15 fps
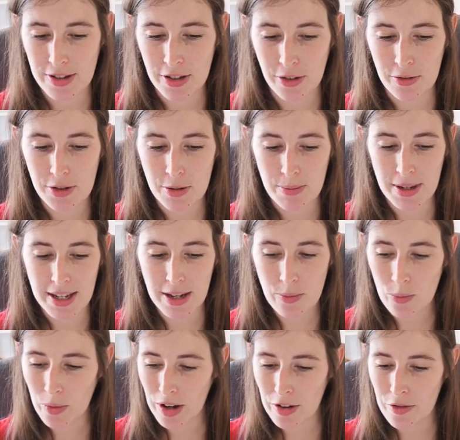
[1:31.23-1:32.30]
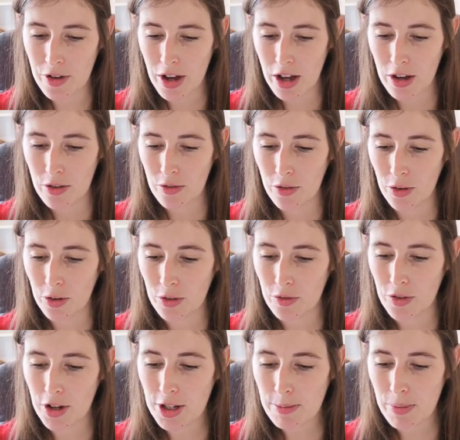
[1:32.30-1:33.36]
So to begin with, for the
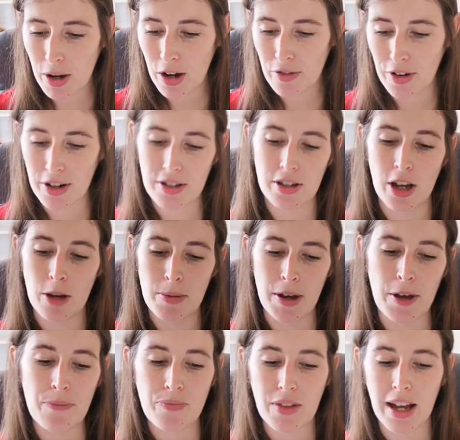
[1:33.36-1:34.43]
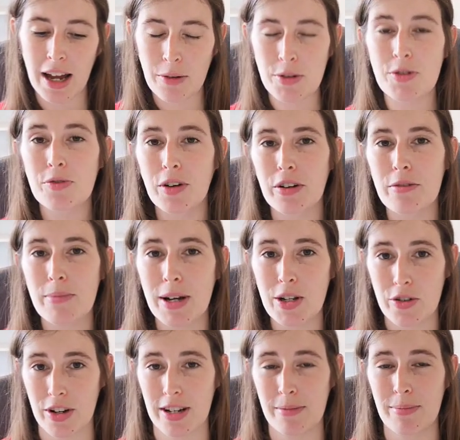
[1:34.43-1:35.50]
first part of October, I was following my
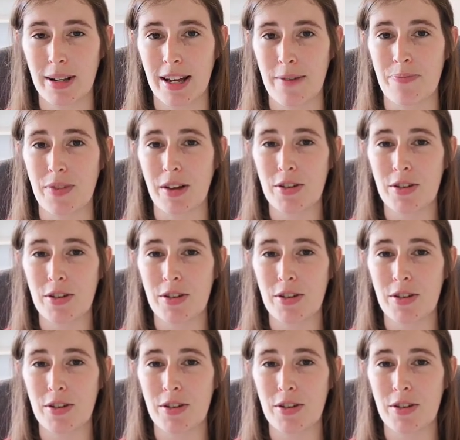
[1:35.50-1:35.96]
trading plan.